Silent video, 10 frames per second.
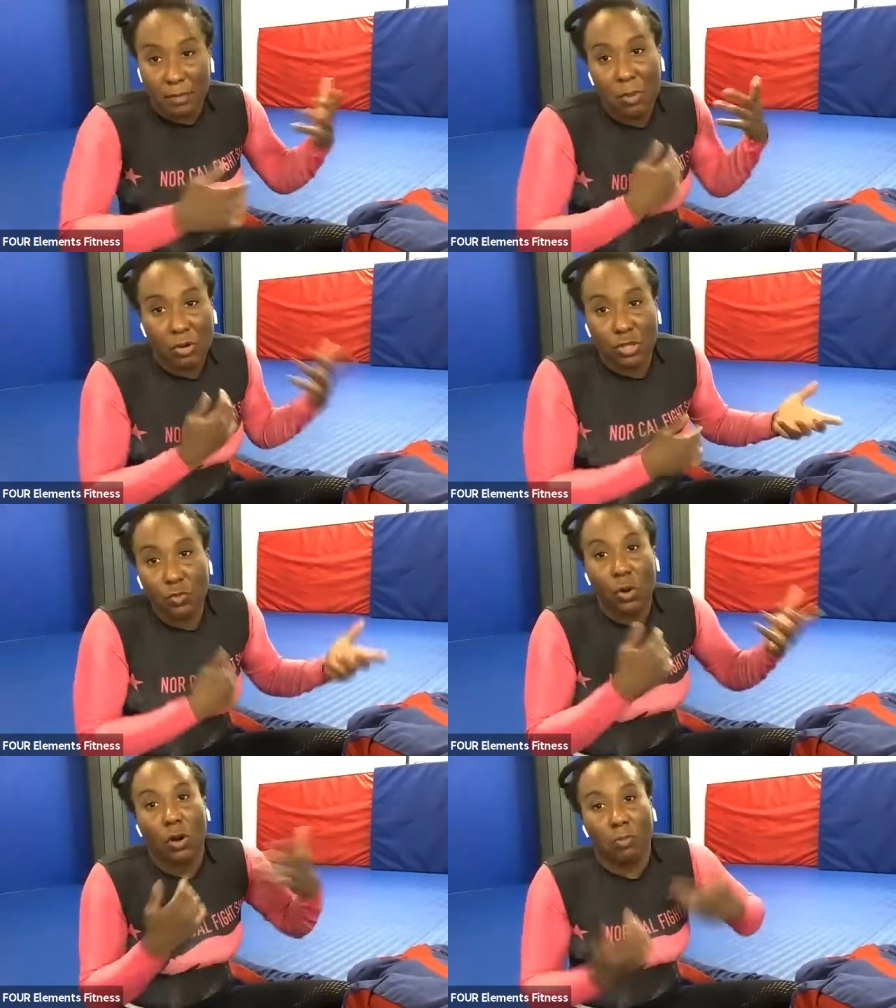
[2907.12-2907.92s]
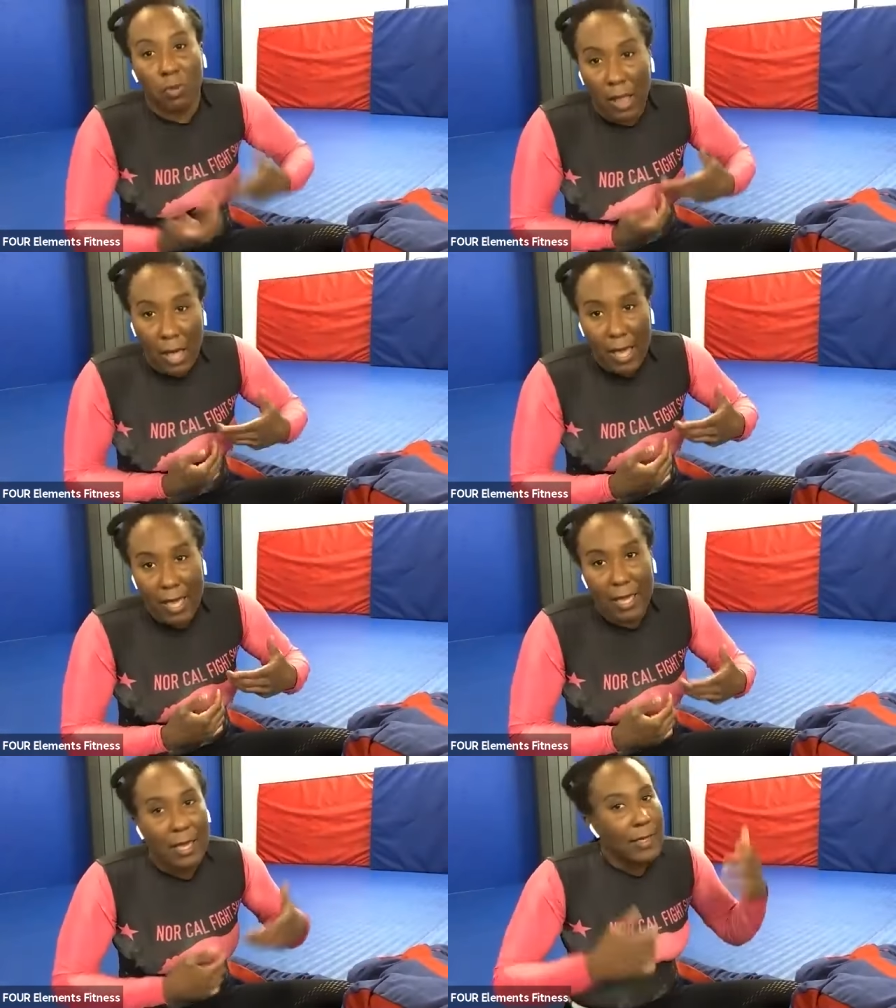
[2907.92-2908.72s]
motion will
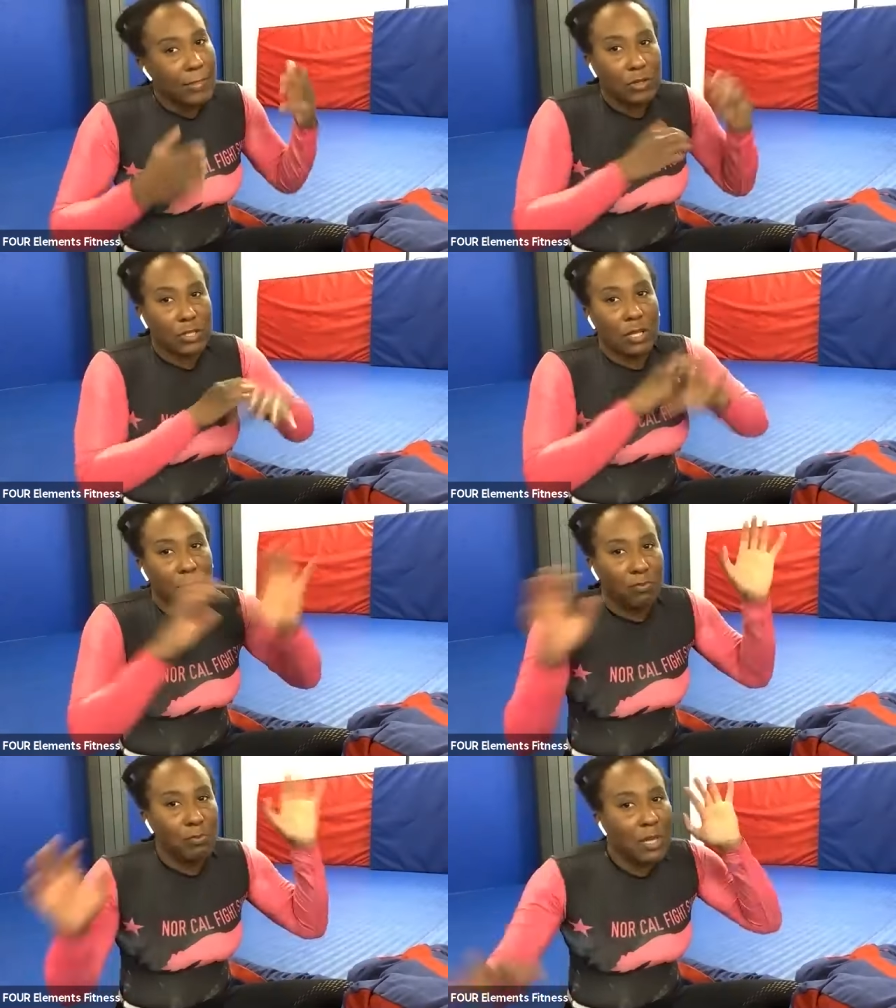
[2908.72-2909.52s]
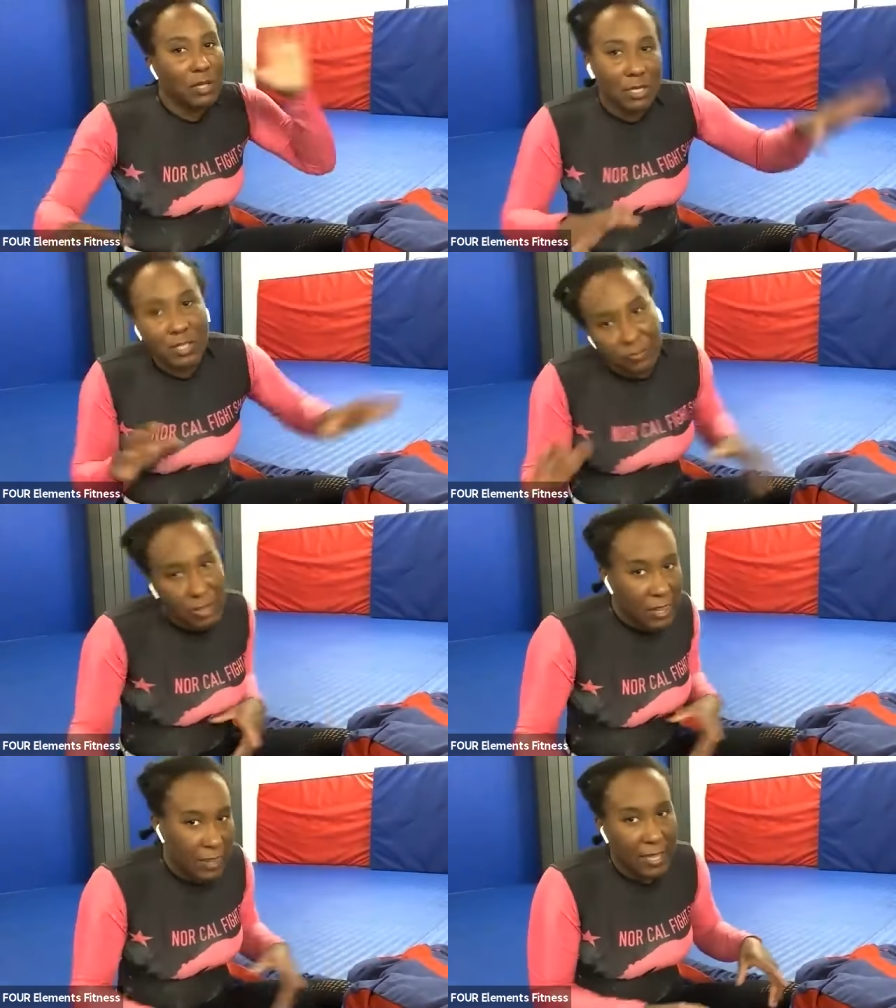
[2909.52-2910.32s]
apply. There's a million
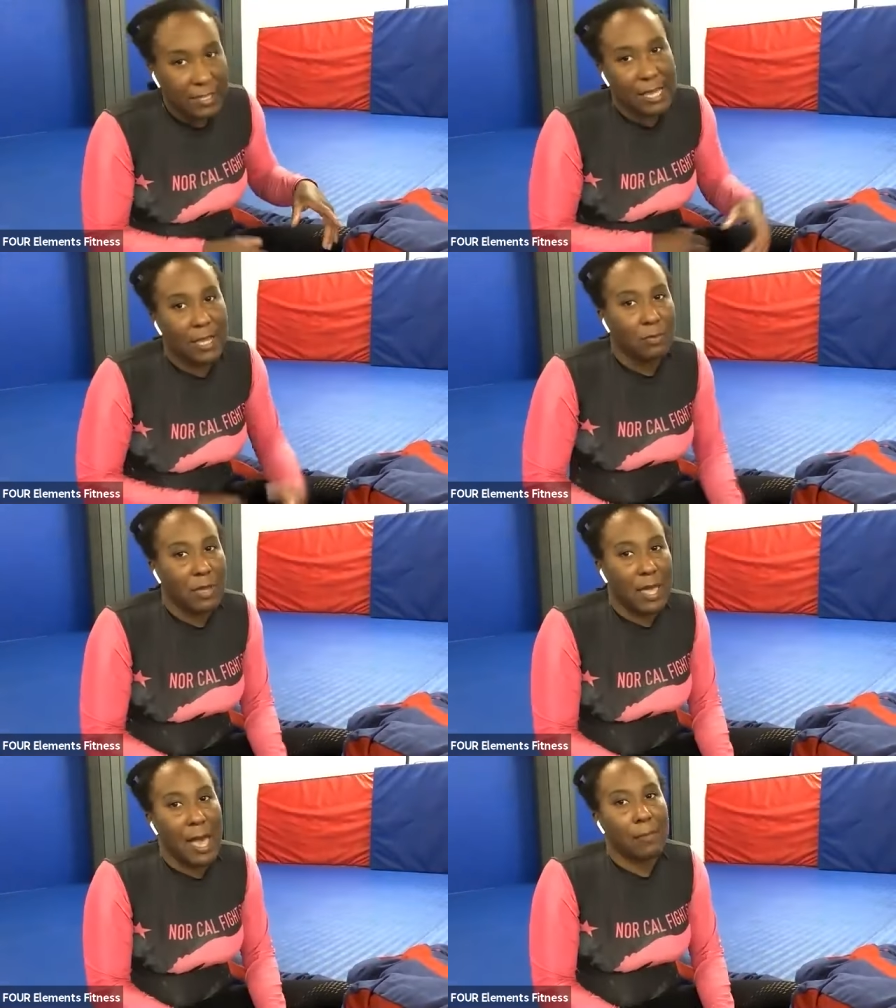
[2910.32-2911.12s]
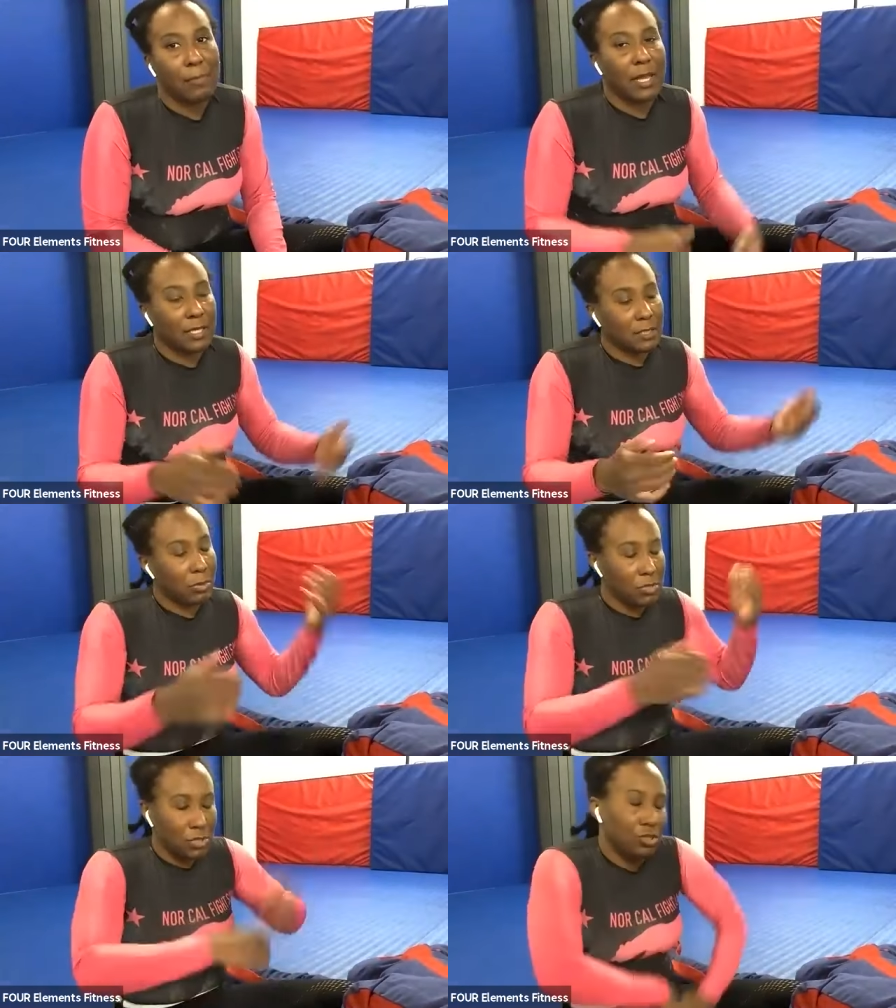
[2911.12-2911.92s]
different things that could be happening as a
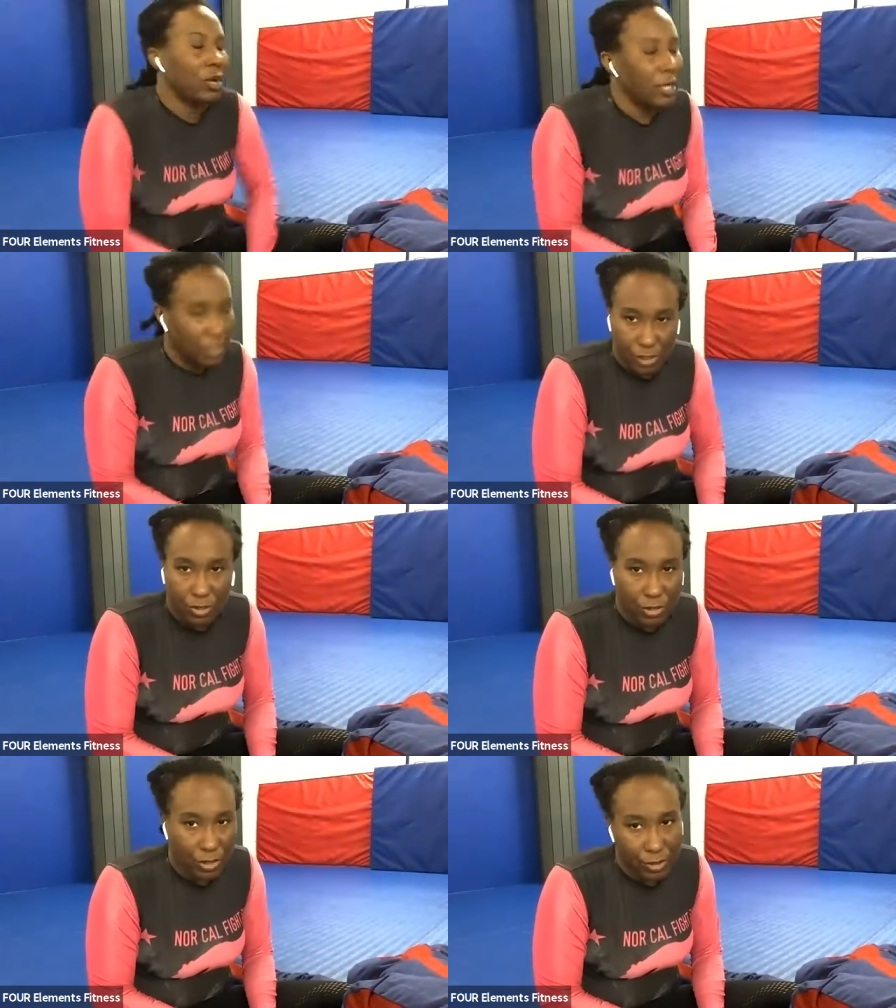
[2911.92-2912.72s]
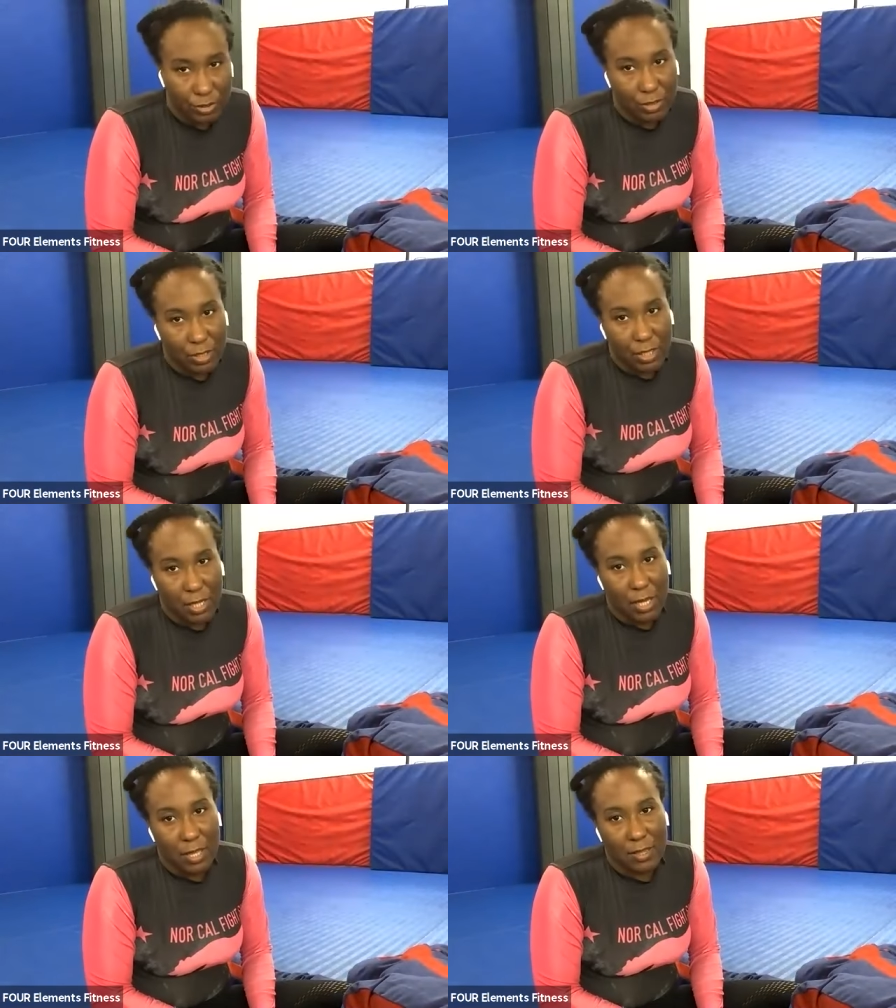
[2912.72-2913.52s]
person's trying to choke you
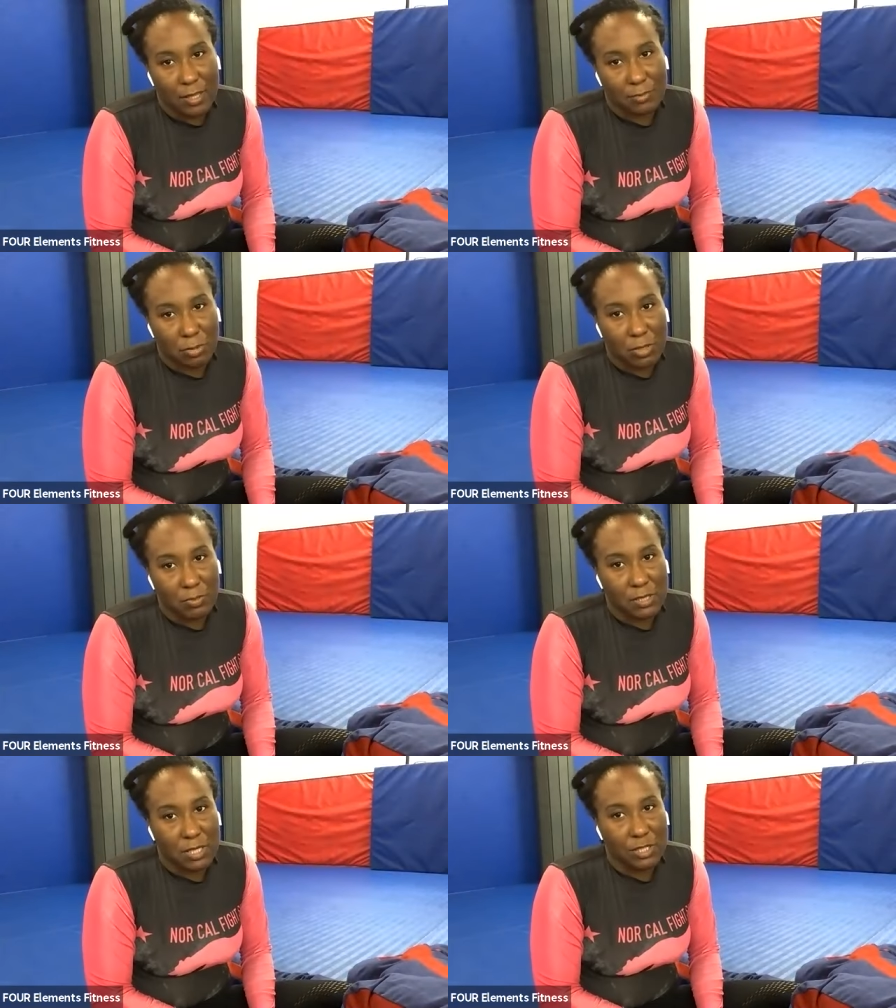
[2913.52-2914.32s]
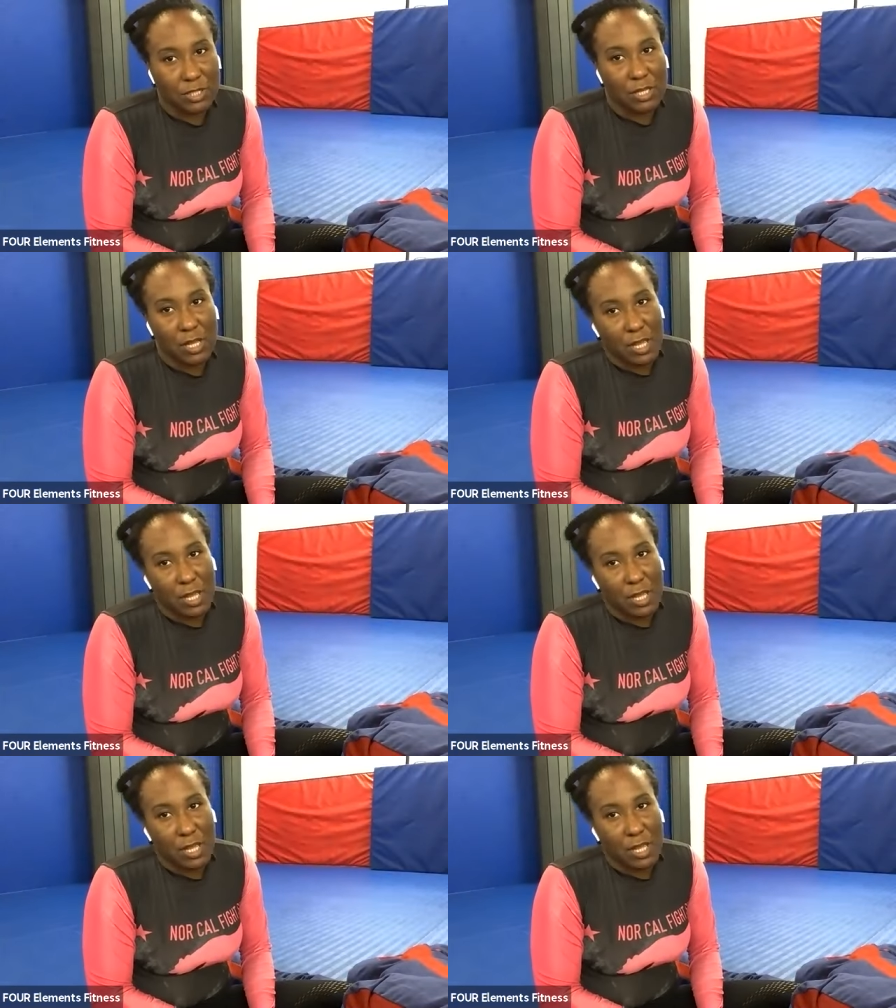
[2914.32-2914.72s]
in this position.